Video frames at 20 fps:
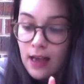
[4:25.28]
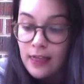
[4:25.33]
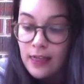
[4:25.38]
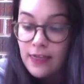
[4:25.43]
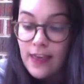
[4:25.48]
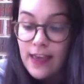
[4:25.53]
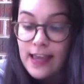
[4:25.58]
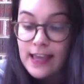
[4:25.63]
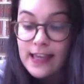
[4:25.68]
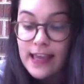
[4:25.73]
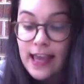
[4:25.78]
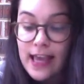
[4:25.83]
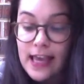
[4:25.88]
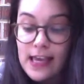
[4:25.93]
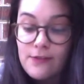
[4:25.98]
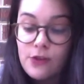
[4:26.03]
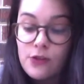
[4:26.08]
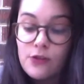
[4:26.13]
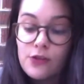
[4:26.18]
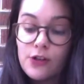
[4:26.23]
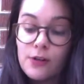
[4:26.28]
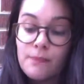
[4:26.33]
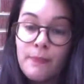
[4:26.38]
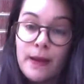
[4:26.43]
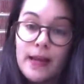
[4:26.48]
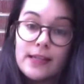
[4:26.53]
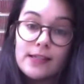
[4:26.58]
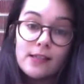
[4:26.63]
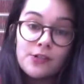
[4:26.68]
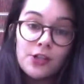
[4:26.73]
they gave you your
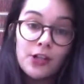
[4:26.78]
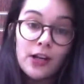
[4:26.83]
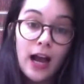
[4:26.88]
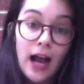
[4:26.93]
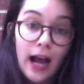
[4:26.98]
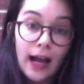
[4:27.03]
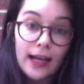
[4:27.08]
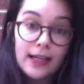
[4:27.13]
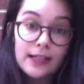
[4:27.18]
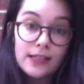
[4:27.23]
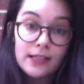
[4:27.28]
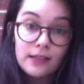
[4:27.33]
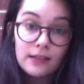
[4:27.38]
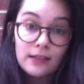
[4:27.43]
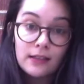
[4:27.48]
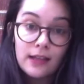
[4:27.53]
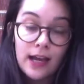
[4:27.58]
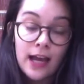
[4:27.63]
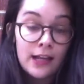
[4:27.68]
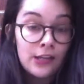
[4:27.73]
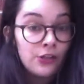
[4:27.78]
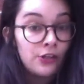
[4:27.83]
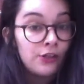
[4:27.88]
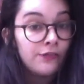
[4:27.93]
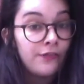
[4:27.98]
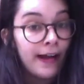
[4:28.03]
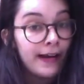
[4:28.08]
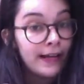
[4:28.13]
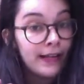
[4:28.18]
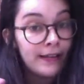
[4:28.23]
base and your height, and you're
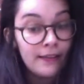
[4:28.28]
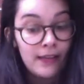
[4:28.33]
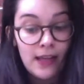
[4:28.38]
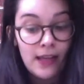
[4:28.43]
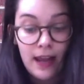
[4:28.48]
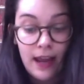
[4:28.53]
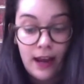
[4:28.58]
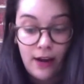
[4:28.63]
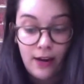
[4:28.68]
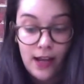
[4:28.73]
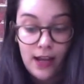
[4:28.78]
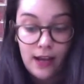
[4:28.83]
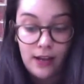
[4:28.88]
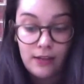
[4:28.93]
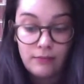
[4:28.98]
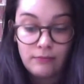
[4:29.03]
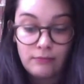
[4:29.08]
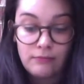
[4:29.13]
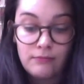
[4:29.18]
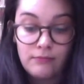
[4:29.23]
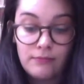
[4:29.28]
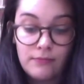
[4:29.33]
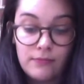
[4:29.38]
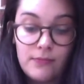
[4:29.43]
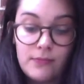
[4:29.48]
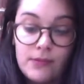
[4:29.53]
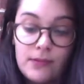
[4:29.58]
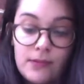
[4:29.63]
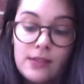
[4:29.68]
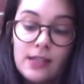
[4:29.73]
finding the area.
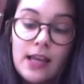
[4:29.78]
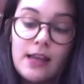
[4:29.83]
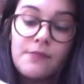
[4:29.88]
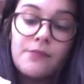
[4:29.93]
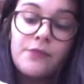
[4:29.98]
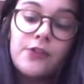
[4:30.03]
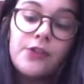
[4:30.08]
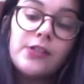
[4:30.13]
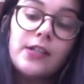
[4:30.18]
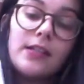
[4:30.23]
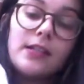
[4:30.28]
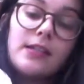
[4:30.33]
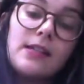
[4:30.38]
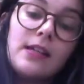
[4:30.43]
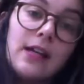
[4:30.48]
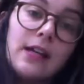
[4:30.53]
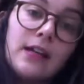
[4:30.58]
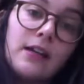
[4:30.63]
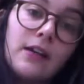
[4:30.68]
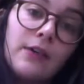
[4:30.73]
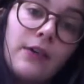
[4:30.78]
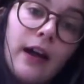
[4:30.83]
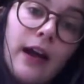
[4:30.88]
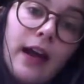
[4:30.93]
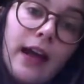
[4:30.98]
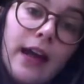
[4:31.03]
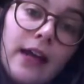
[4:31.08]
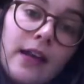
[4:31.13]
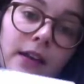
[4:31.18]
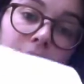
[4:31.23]
Same for 16,
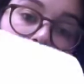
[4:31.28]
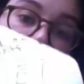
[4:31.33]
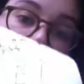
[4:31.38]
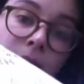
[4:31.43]
okay?